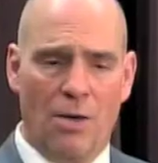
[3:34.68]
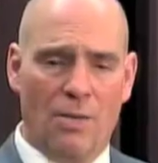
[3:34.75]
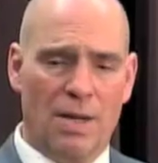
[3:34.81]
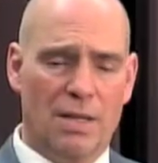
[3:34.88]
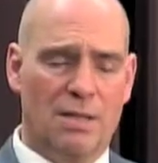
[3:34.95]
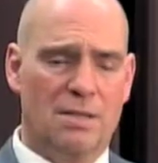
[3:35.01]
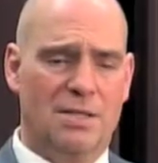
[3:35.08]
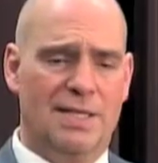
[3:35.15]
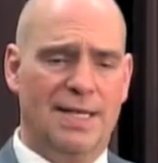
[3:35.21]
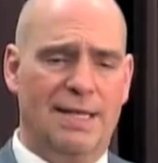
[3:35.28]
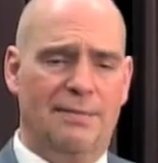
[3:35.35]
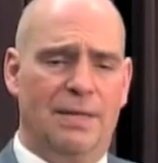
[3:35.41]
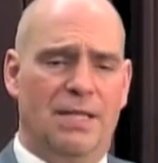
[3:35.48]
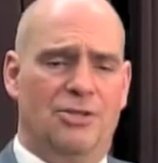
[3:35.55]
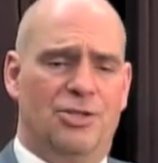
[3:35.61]
Well, the
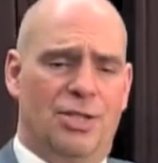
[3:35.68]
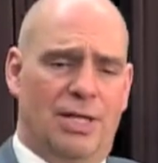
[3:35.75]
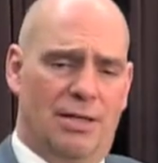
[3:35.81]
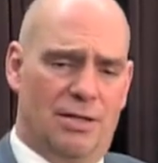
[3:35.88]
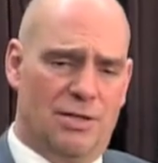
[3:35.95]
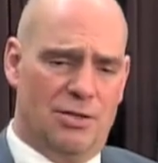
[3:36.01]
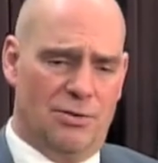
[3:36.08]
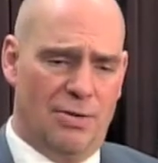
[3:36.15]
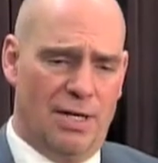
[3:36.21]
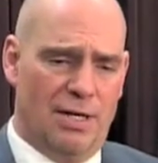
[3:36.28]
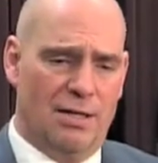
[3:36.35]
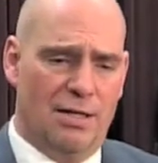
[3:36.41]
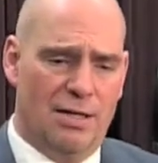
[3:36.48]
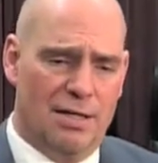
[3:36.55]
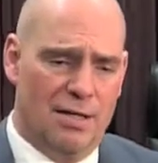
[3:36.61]
CDBG is
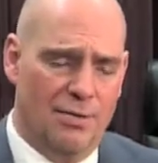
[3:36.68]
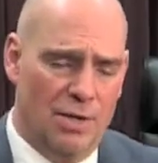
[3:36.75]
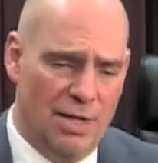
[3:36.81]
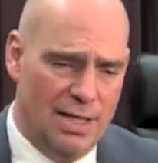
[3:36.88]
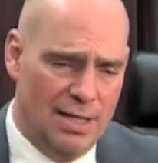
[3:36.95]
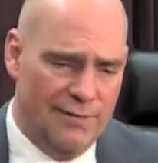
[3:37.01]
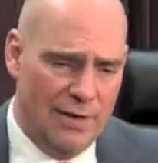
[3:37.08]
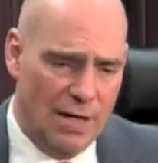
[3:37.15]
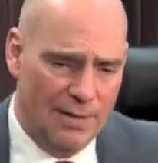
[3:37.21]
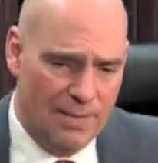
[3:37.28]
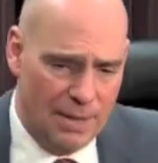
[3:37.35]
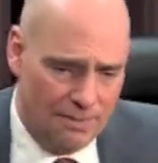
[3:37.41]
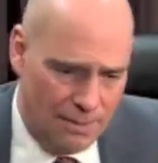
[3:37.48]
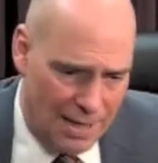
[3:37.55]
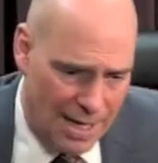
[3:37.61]
critical. The Community
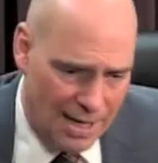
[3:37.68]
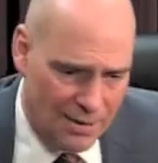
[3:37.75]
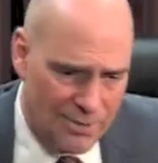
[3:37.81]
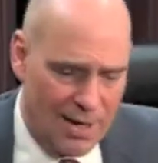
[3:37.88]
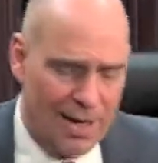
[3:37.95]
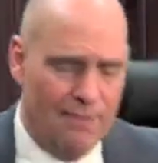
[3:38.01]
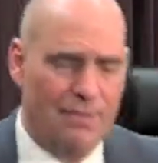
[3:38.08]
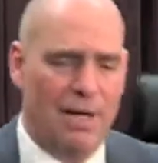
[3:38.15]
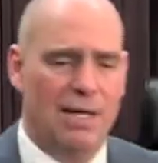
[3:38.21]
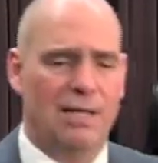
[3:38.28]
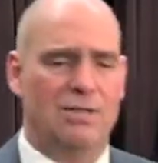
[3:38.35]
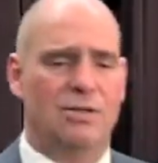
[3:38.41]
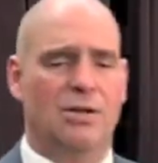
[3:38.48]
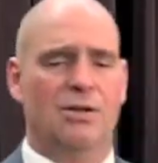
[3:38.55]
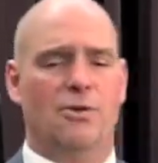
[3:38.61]
Development Block Grant
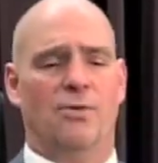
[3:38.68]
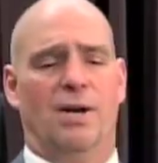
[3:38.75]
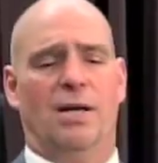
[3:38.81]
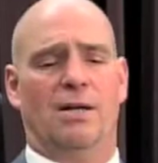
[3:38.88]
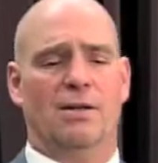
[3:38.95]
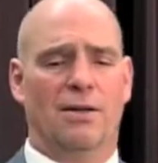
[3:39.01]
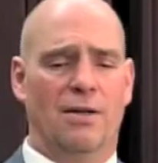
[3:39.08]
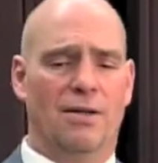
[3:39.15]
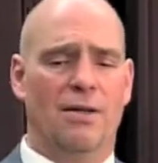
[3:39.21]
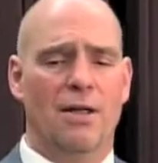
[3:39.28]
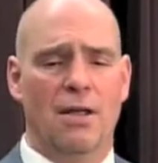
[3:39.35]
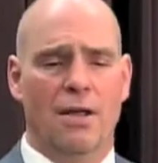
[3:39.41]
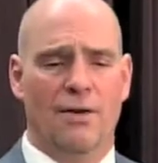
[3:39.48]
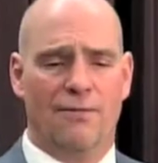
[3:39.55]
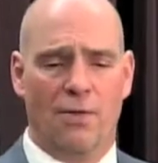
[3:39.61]
monies are critical
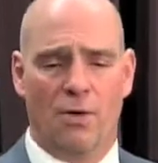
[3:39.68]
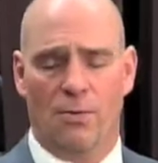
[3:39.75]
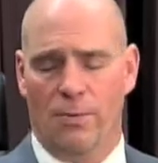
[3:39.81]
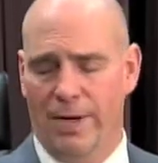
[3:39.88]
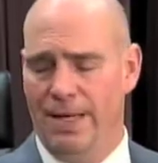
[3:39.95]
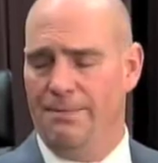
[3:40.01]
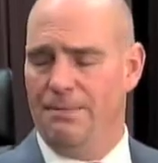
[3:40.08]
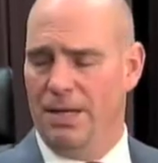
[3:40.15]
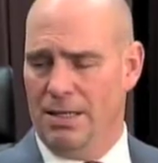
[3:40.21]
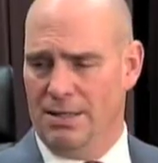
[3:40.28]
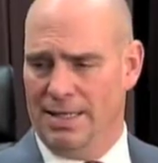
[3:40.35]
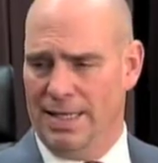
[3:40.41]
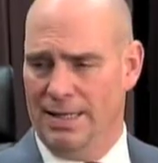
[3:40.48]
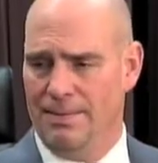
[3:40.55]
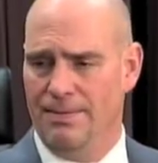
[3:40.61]
for
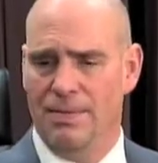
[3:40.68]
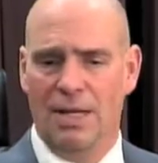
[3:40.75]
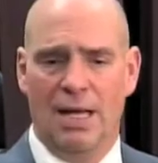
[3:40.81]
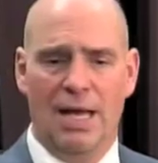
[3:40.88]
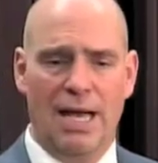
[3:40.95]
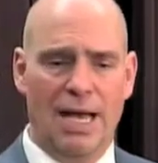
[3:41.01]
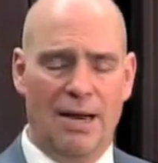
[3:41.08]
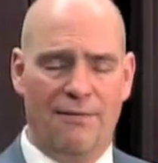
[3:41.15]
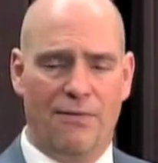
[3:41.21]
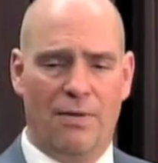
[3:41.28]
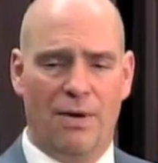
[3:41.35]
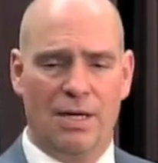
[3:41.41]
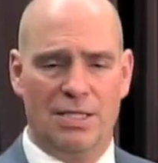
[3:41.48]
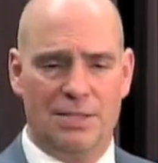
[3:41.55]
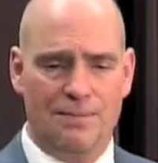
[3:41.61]
rebuilding and
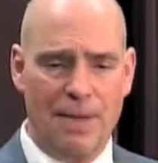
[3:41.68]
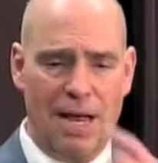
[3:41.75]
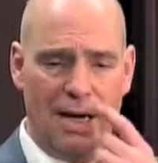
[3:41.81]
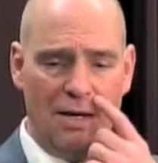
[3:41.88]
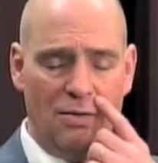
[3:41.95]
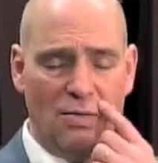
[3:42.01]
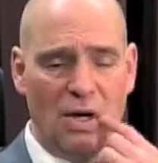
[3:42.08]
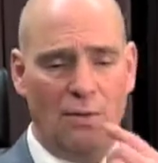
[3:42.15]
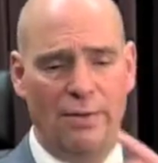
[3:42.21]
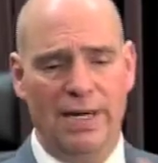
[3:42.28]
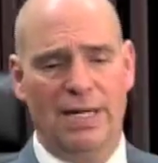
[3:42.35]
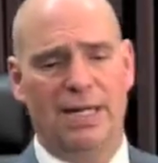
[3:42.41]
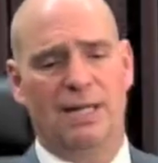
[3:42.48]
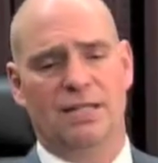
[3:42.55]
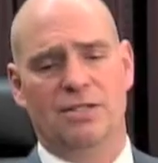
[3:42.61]
for expanding what we
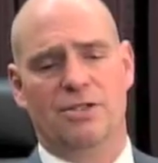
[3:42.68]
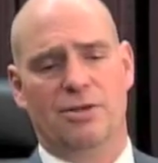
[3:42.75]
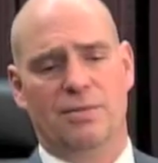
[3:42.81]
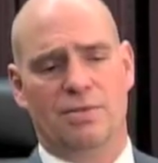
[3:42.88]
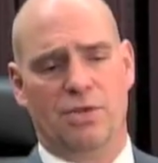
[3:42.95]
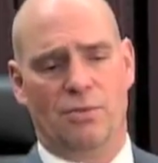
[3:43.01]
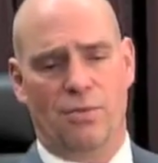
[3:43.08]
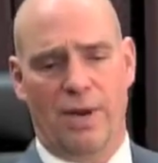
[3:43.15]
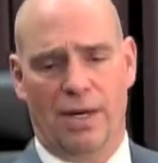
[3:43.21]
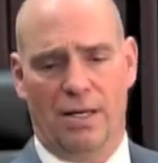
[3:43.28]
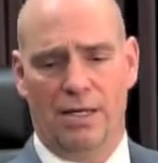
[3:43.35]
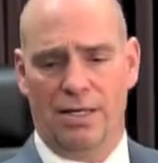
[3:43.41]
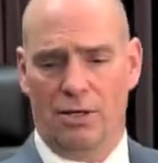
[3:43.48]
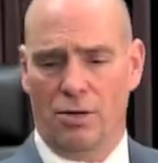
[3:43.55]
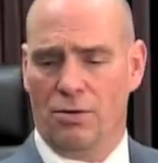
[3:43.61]
need in terms of
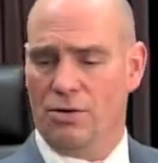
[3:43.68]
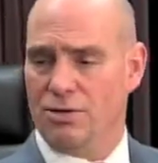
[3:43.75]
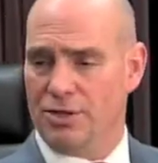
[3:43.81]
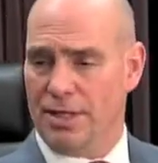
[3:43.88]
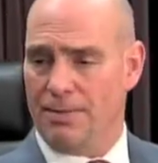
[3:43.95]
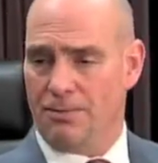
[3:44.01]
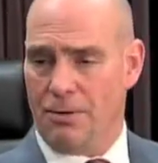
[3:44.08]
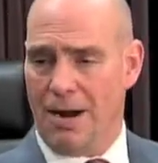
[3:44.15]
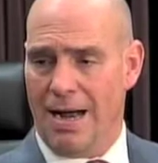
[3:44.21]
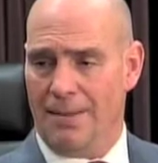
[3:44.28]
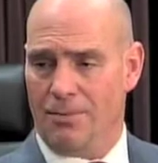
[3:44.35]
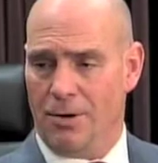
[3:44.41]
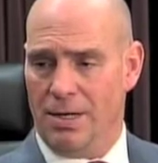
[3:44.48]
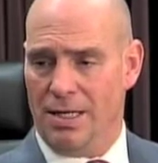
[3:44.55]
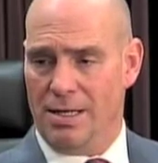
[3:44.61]
rental and ownership
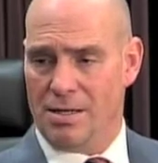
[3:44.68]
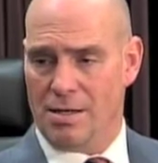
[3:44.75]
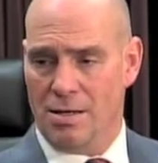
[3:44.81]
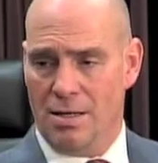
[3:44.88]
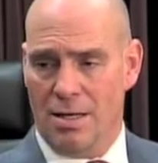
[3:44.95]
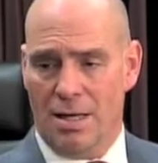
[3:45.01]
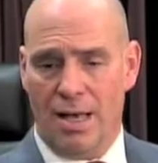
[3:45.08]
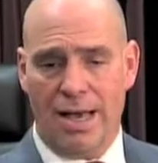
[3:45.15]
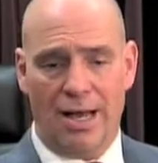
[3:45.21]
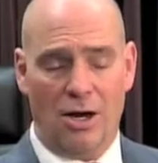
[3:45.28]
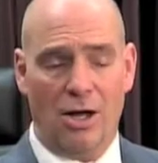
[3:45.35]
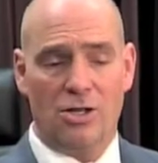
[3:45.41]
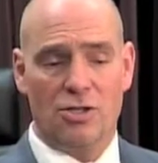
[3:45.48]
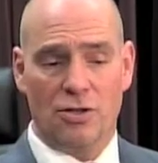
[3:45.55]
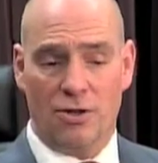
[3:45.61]
properties, and
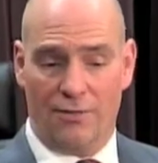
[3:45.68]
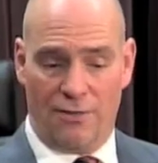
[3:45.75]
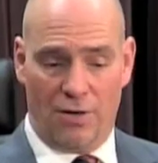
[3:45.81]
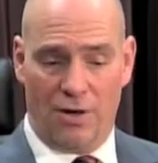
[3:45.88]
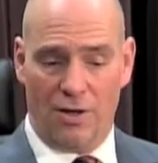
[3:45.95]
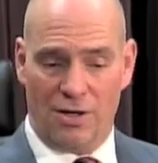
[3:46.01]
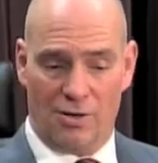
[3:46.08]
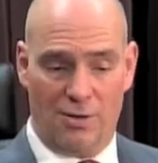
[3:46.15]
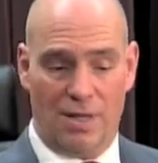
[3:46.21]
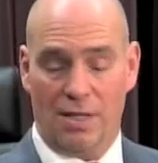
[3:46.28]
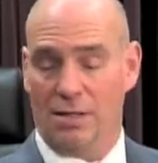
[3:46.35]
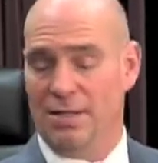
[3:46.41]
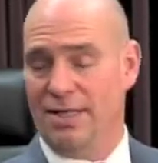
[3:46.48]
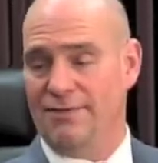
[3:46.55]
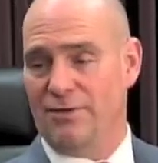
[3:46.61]
also for
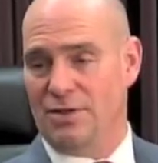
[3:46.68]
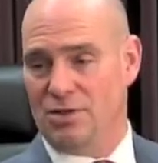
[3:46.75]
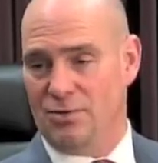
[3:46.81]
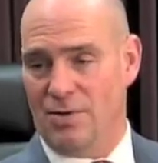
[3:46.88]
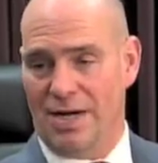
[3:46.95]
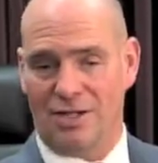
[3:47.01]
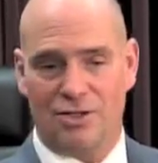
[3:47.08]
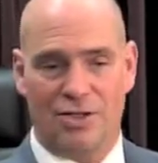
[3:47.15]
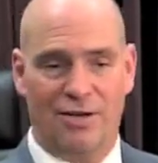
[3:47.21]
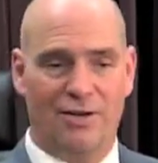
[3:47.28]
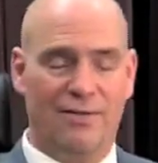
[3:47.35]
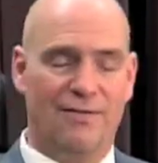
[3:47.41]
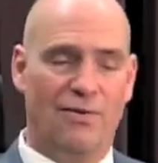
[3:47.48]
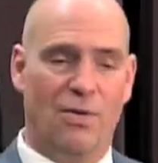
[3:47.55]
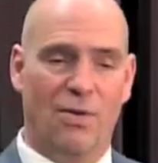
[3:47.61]
critical
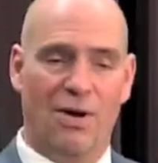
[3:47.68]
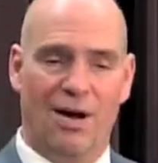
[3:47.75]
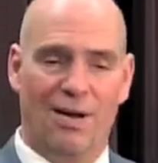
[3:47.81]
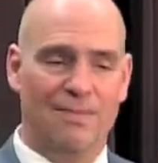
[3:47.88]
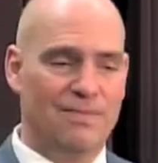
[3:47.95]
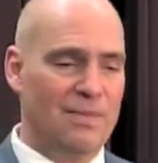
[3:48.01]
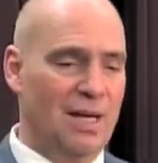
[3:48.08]
infrastructure for